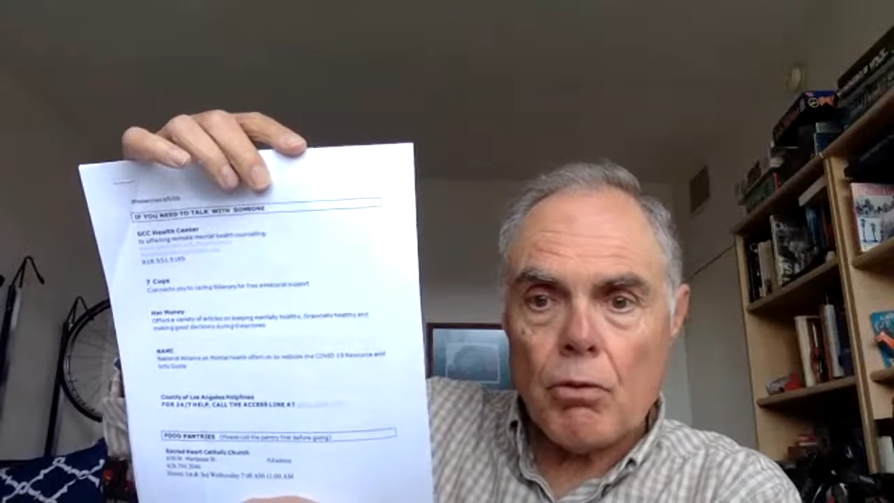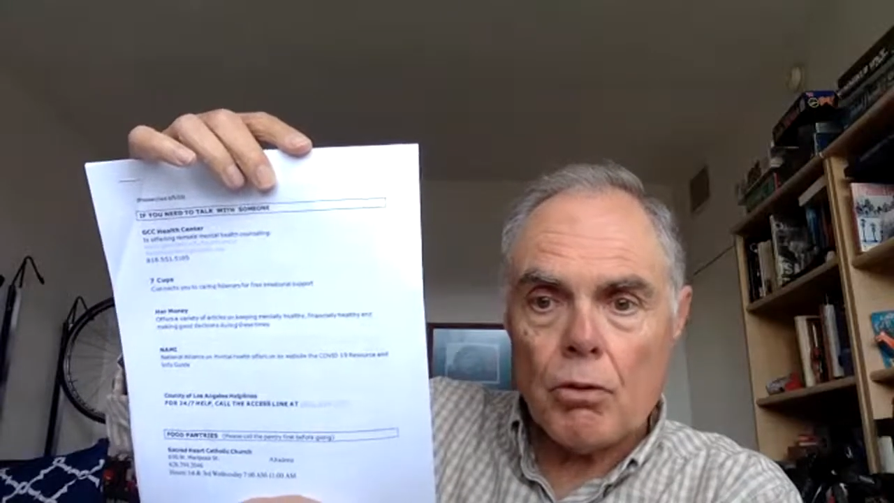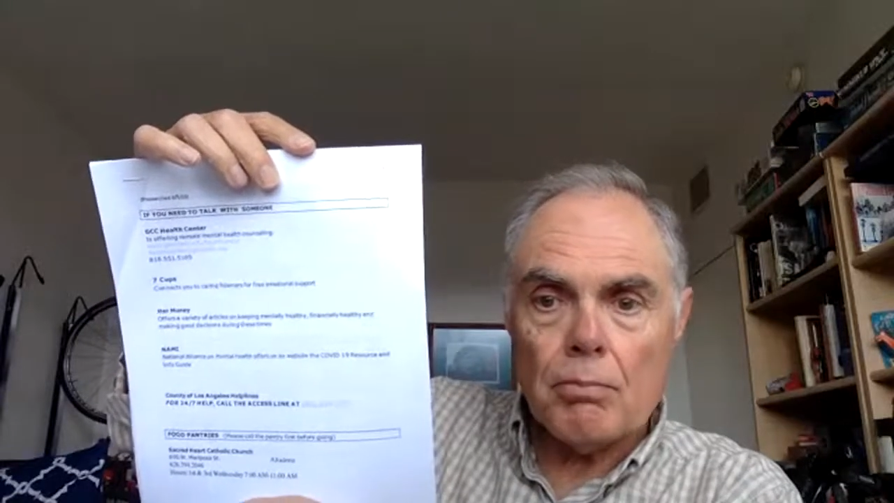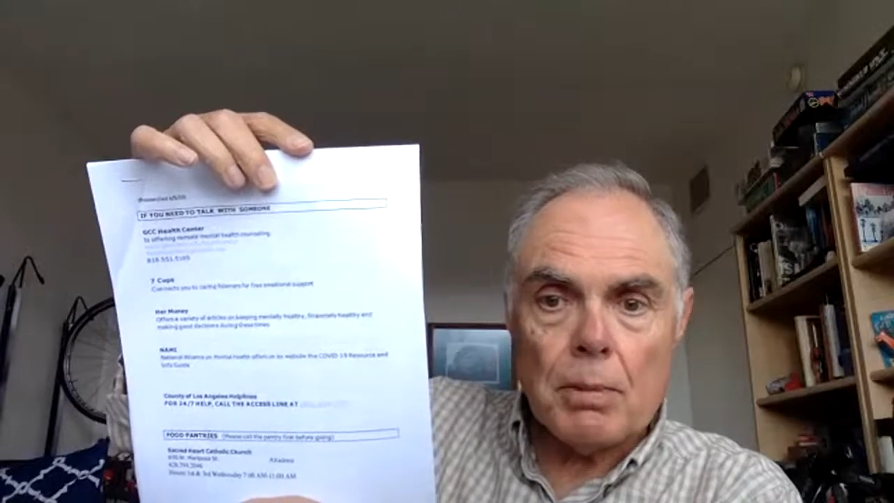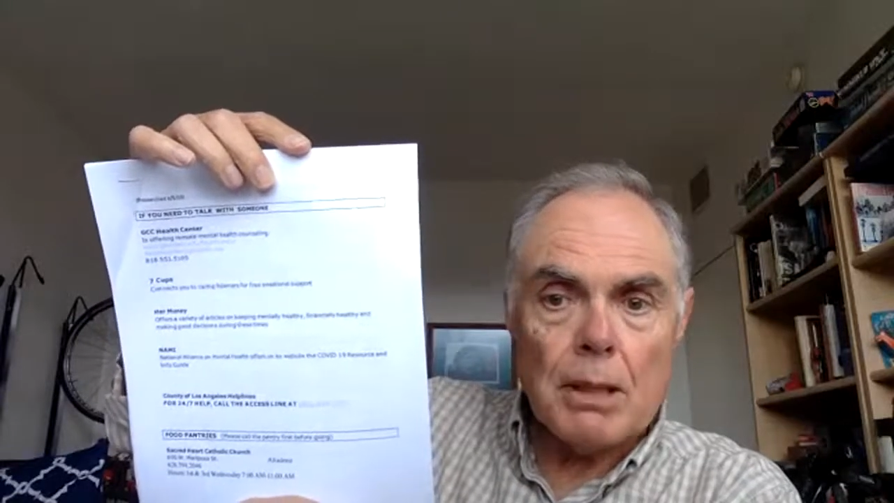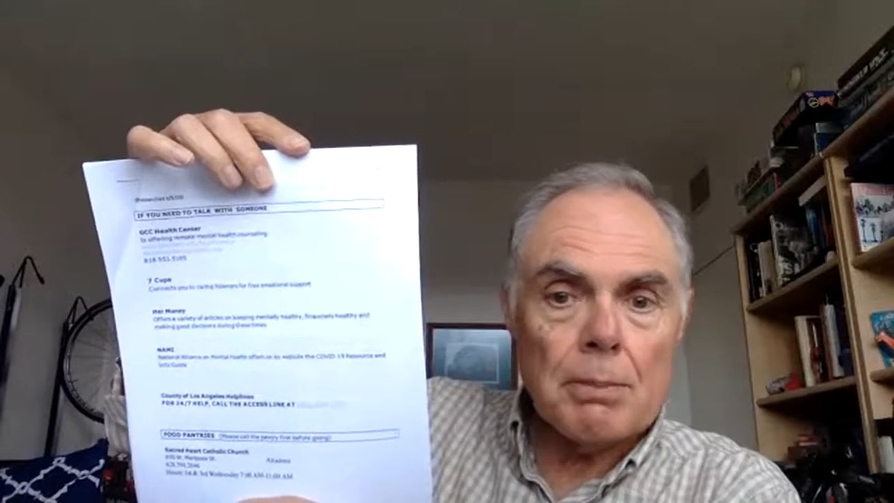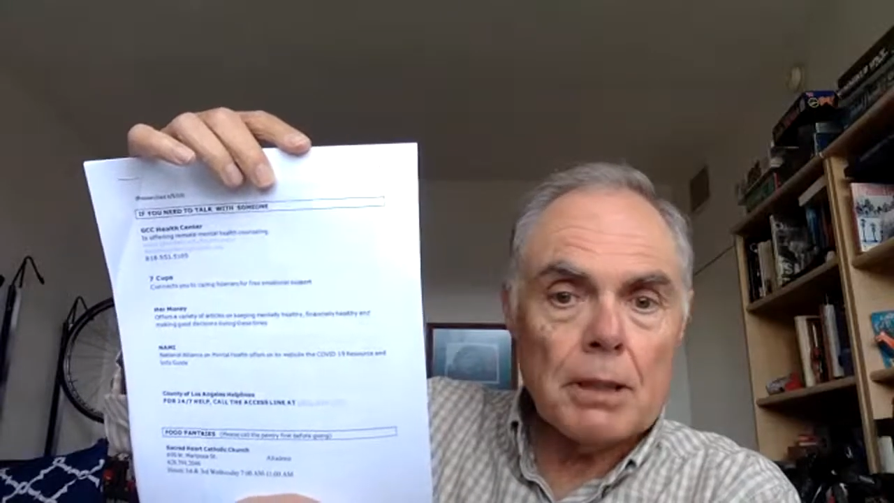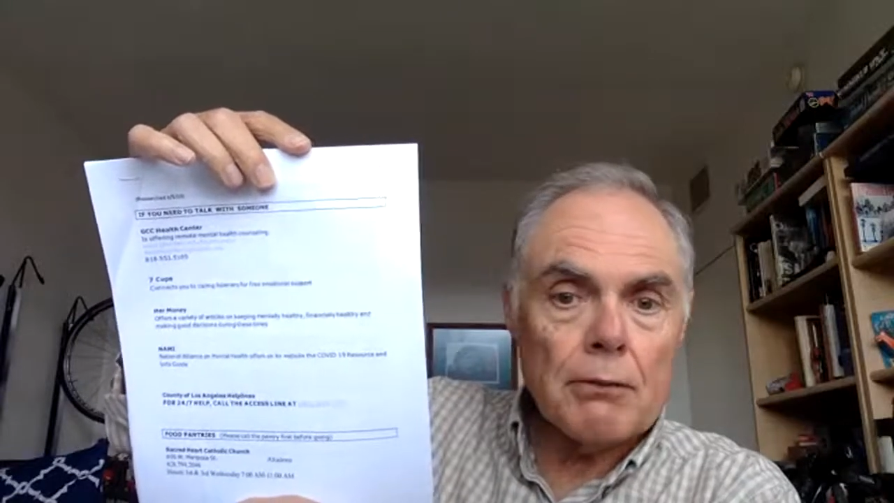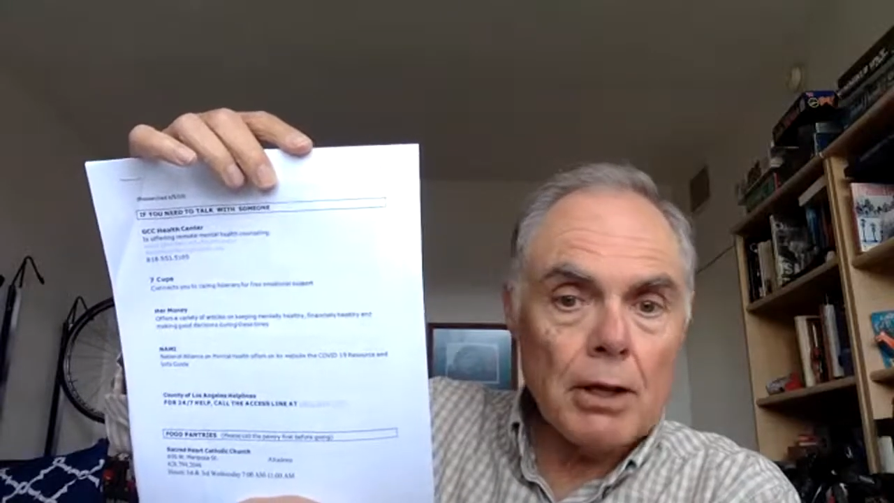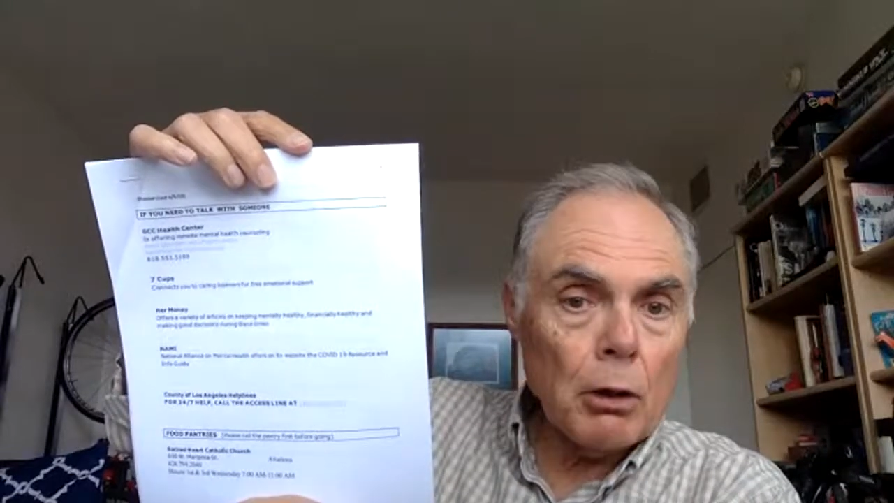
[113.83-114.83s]
that may be
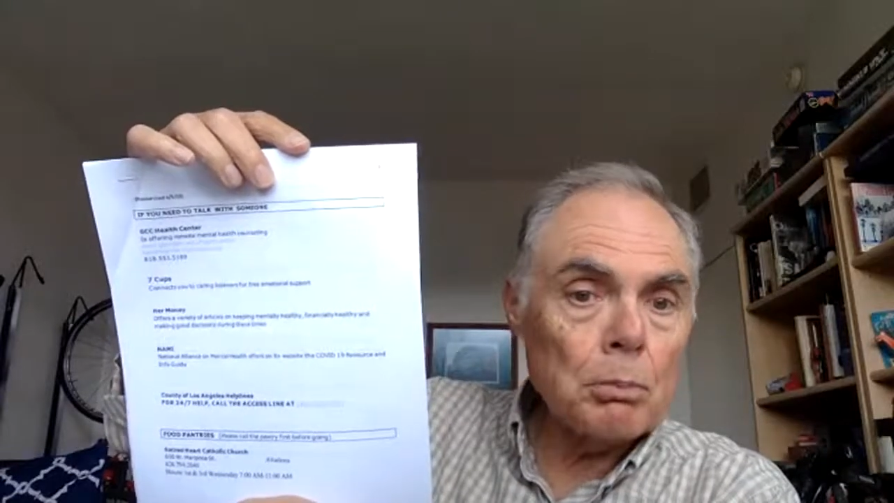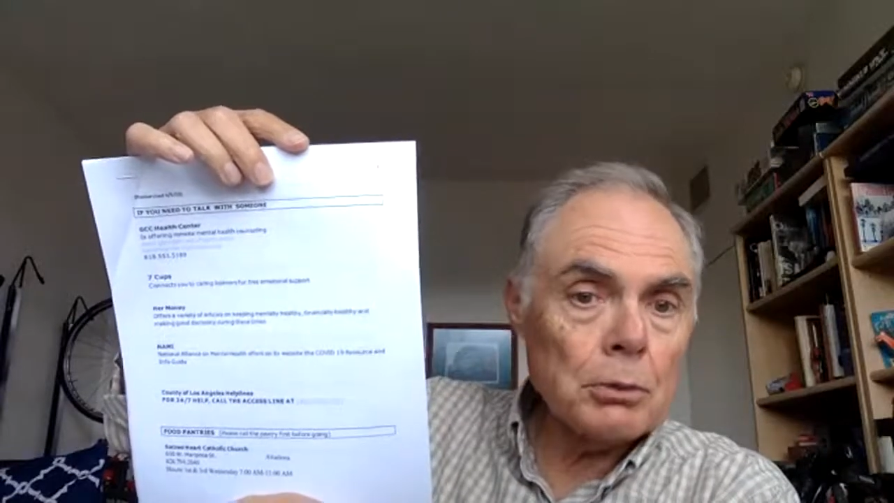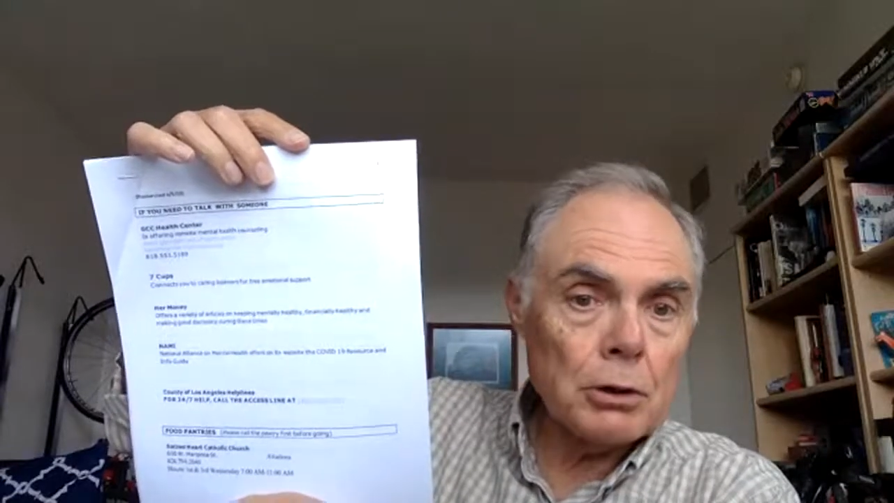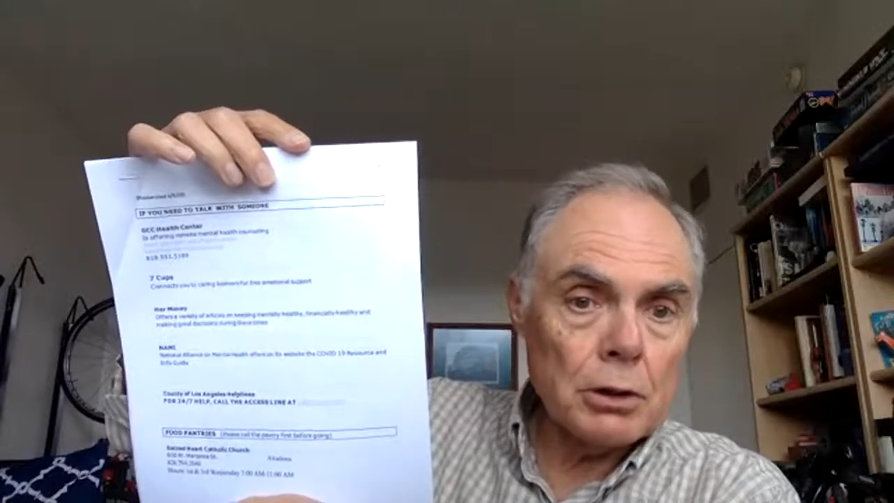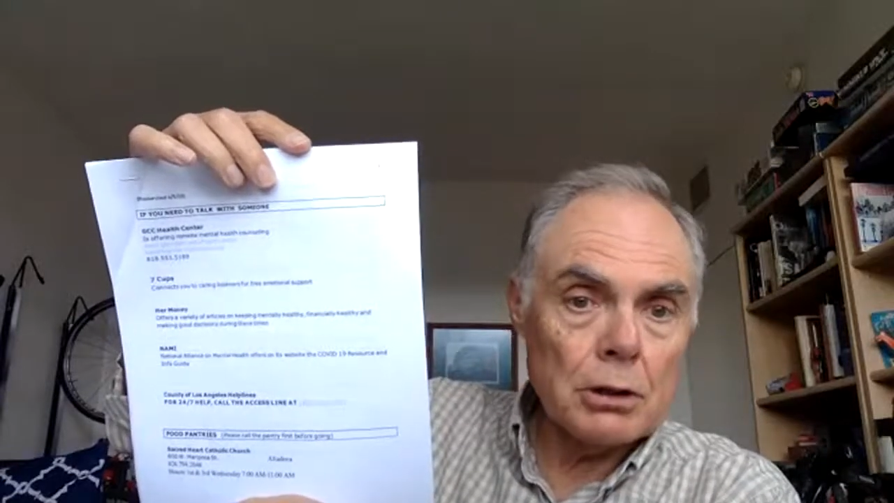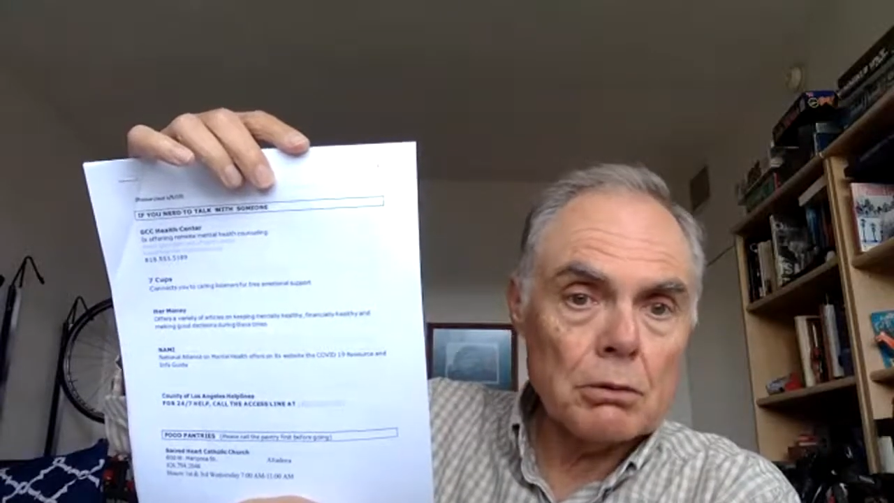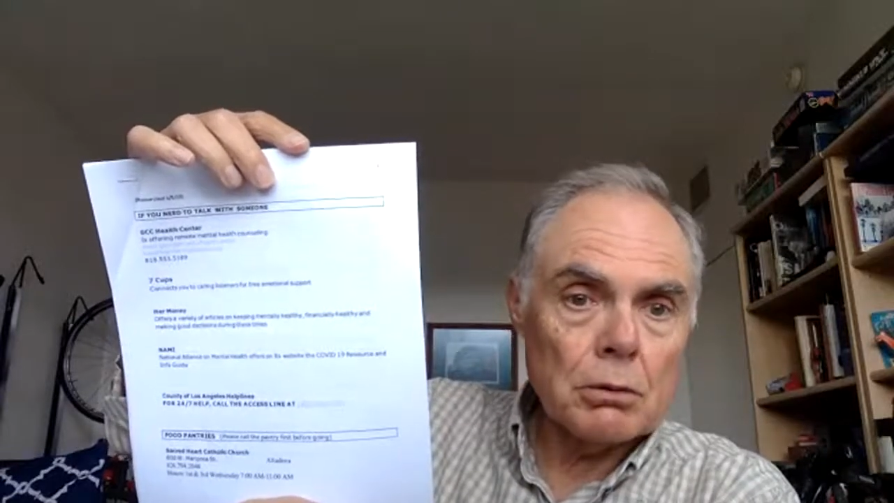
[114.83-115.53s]
of help to you.